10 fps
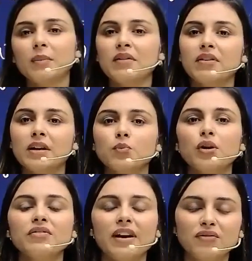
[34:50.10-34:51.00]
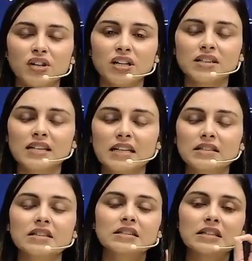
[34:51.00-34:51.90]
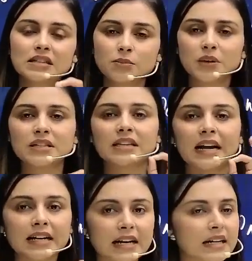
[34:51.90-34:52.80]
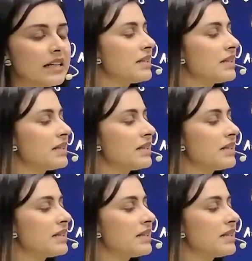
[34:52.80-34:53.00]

by 1.5 degrees celsius this means that it is